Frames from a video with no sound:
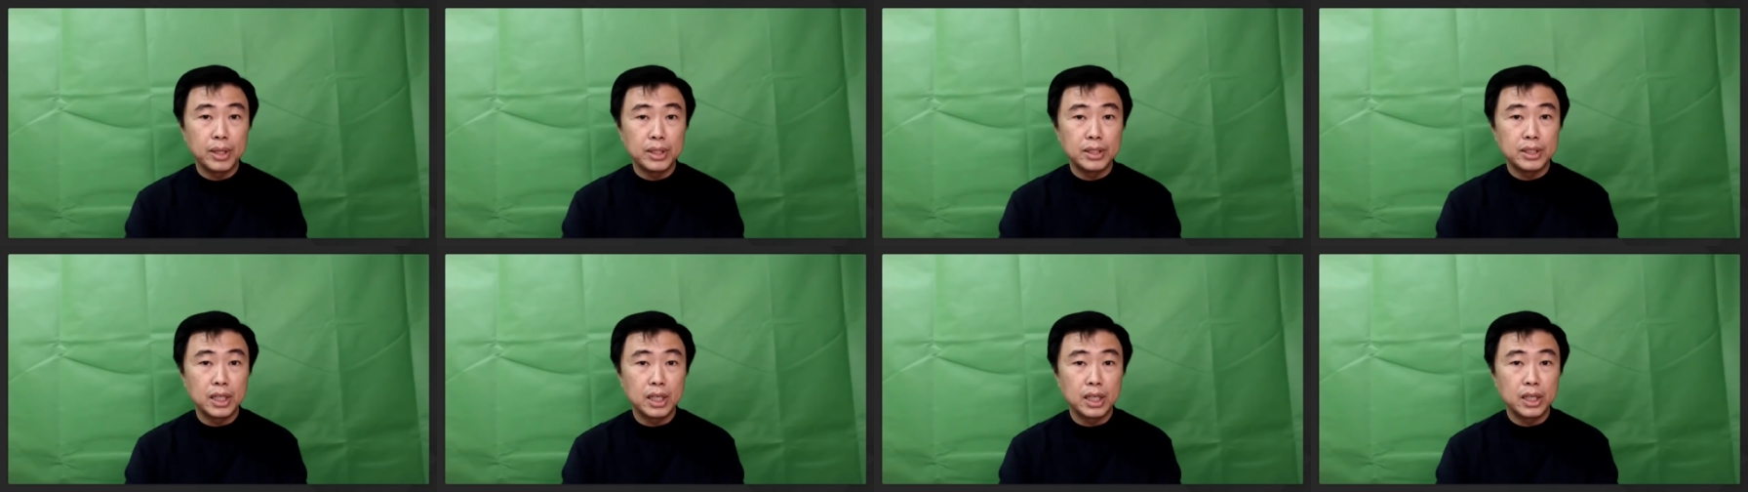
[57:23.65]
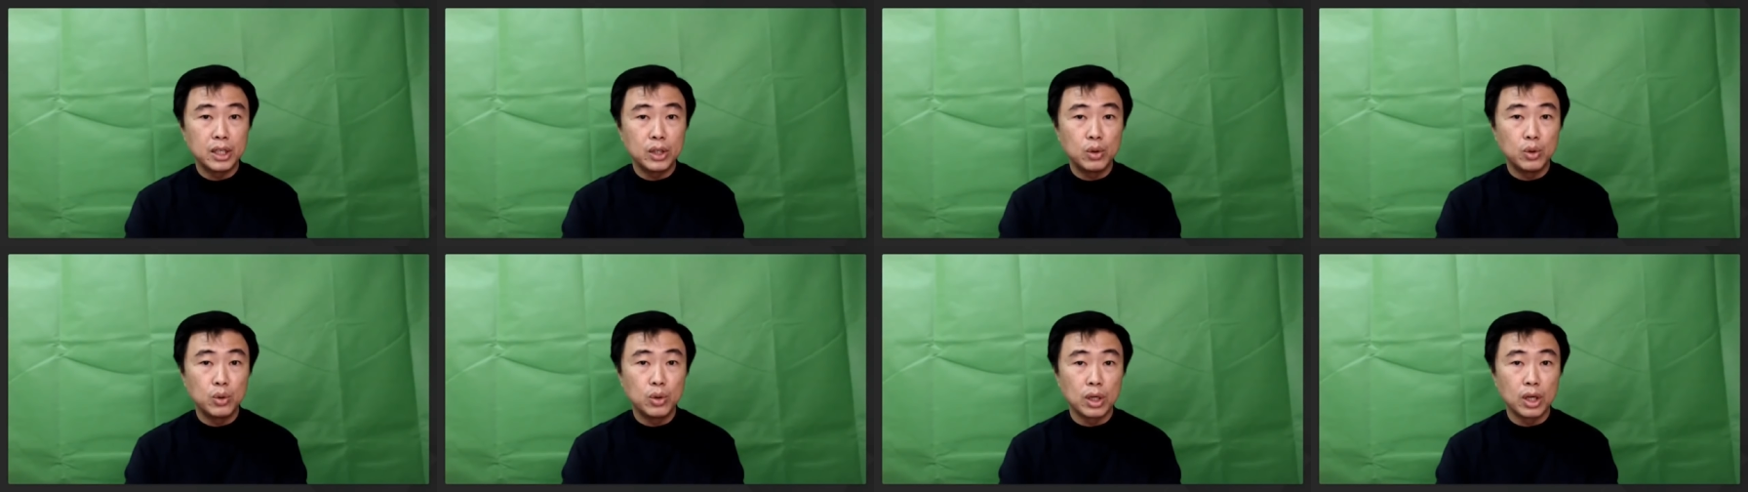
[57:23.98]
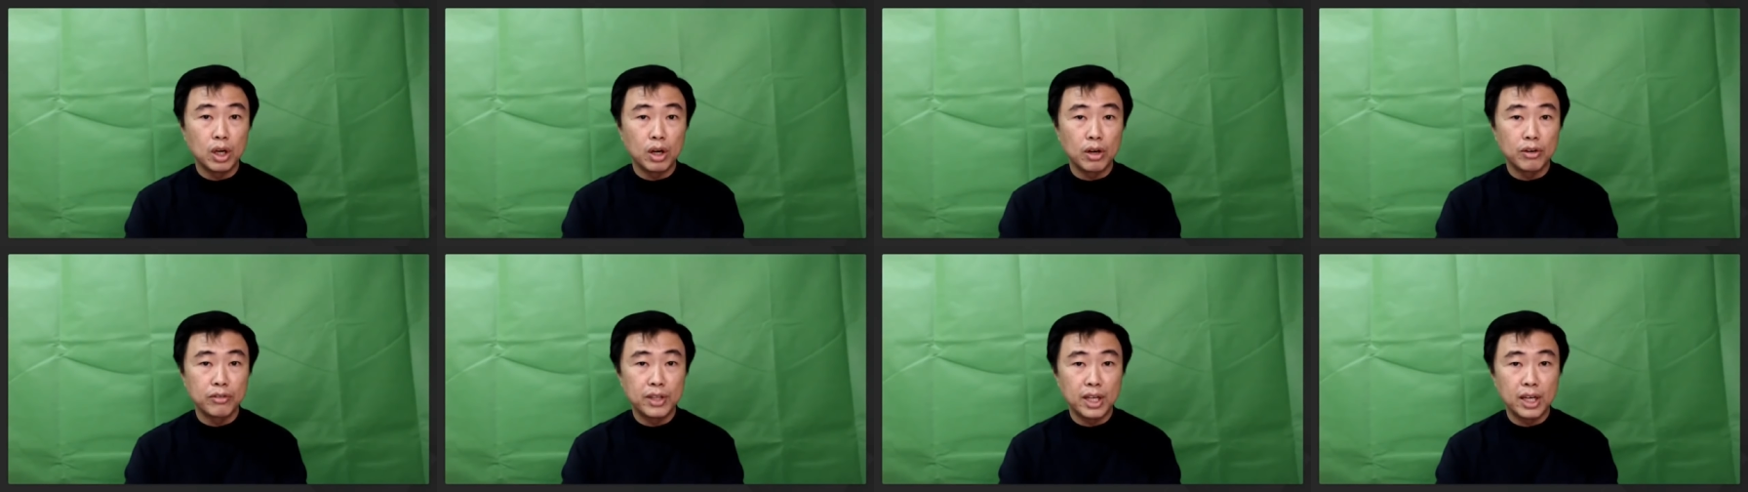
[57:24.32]
basically do a
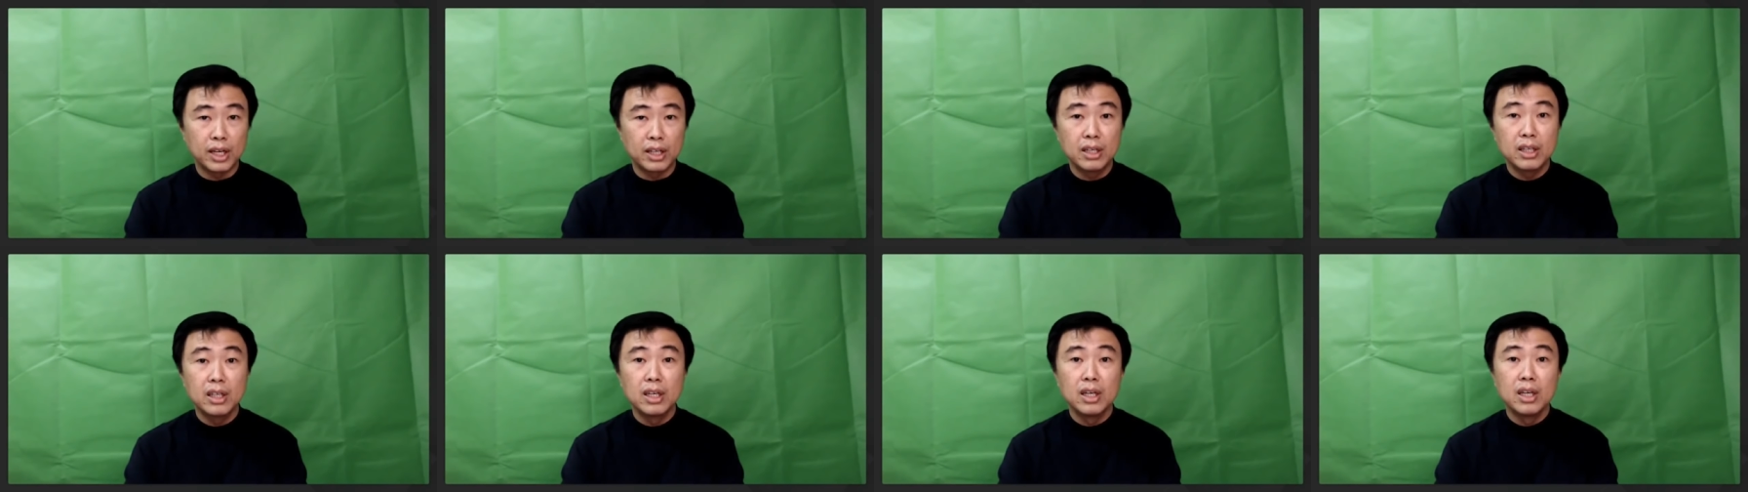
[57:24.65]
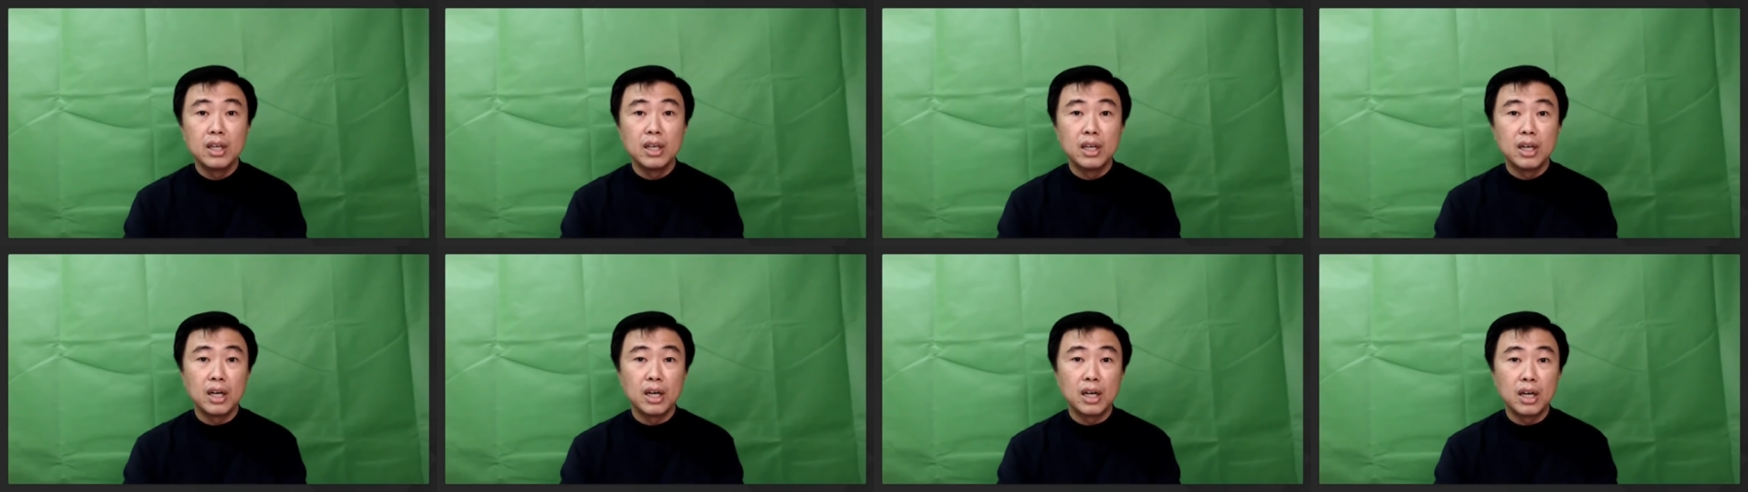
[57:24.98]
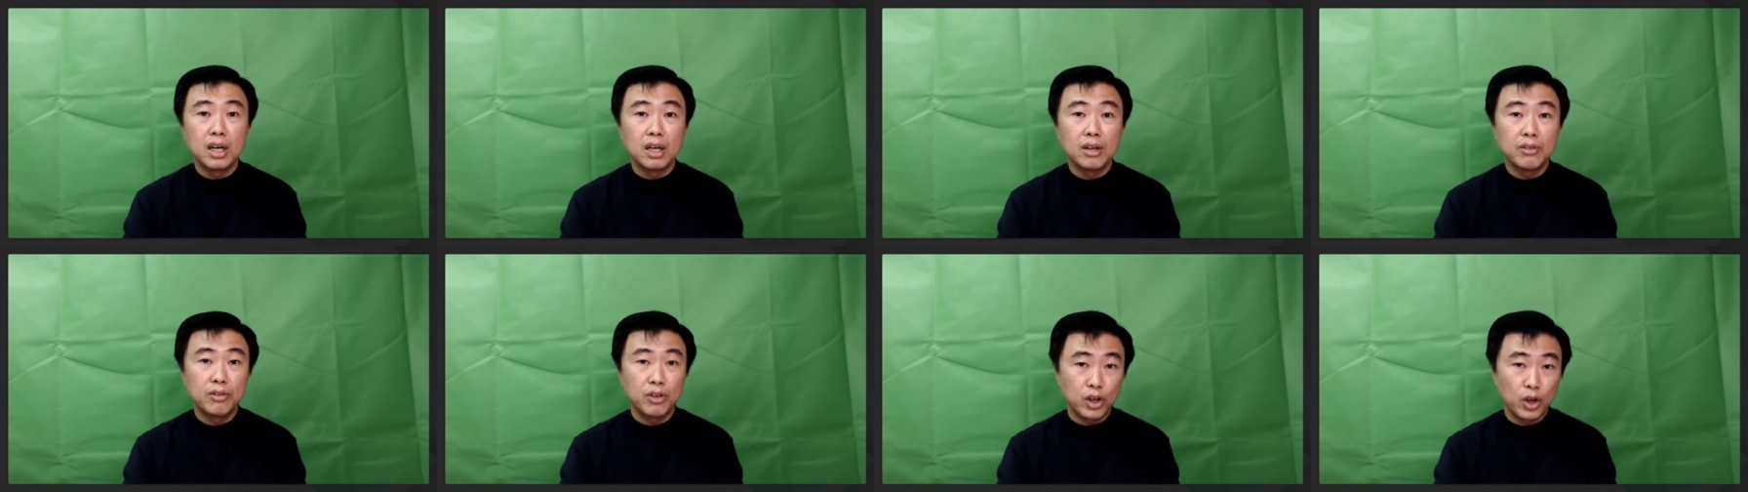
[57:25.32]
lot of things
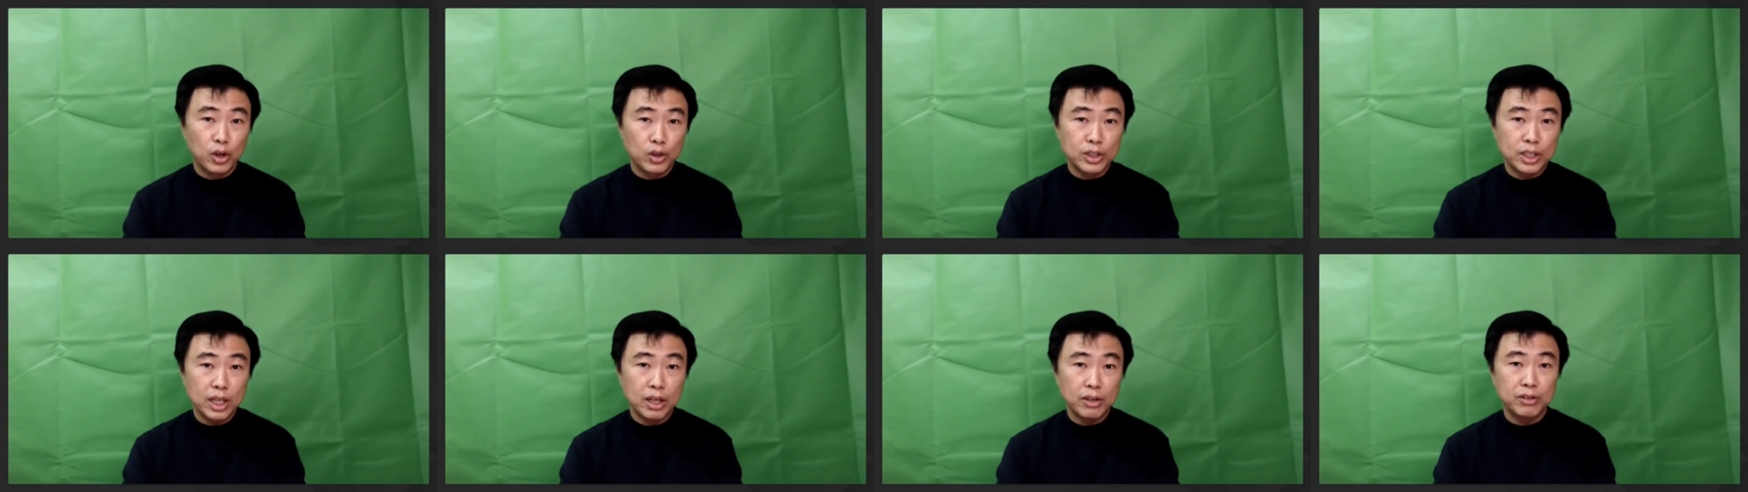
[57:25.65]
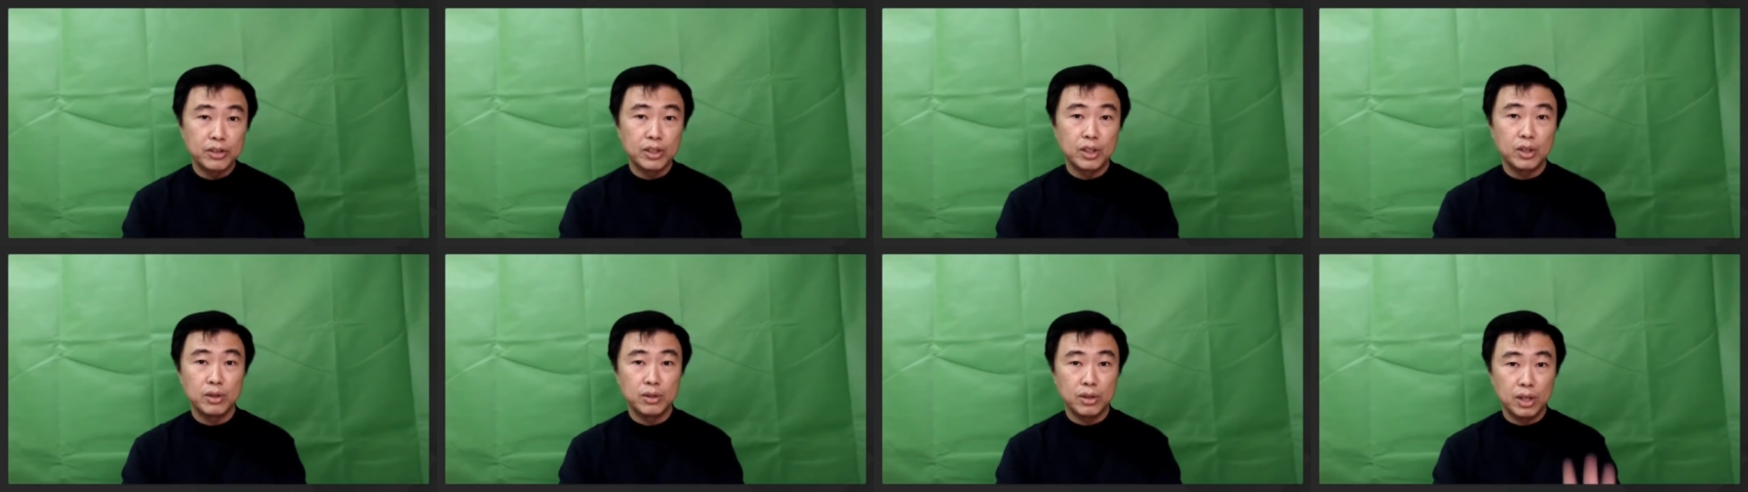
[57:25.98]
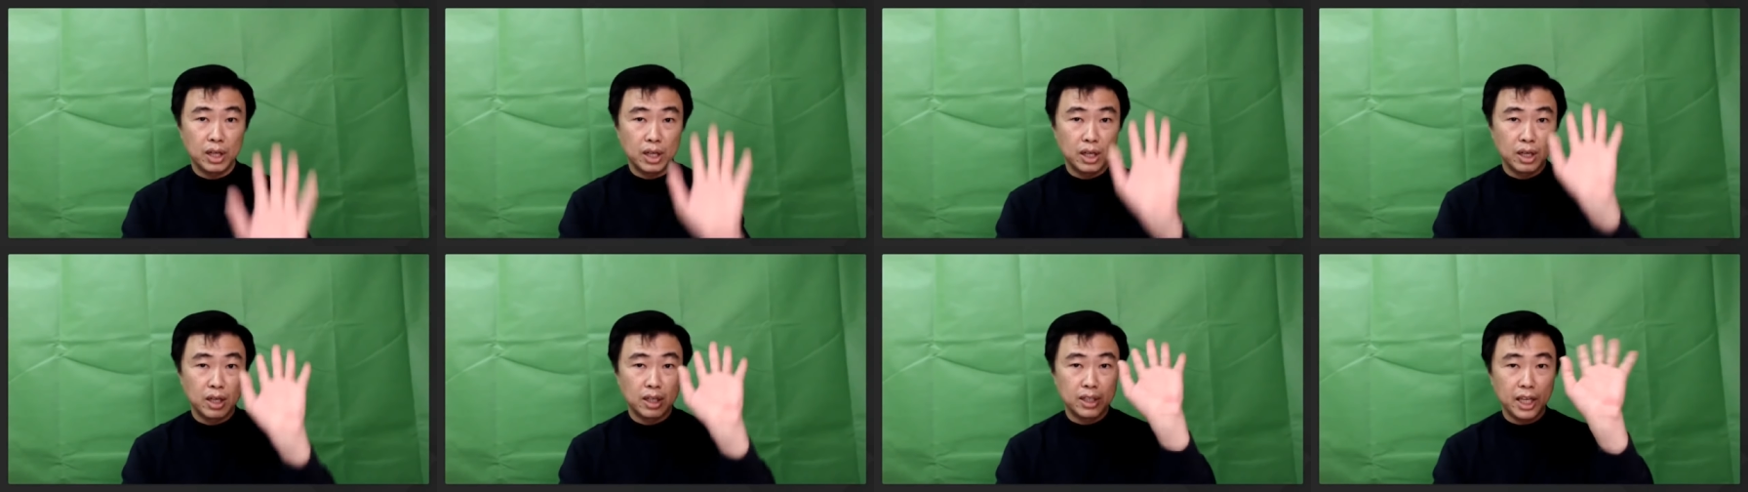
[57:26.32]
for their own self. You
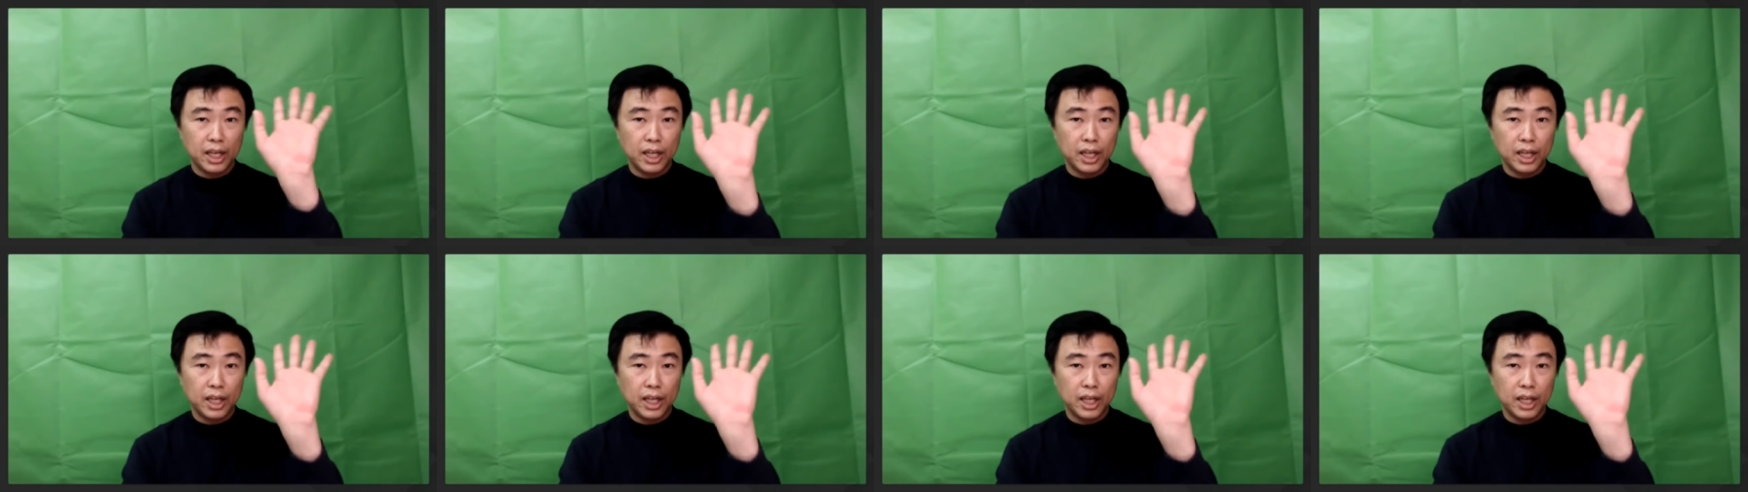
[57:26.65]
know.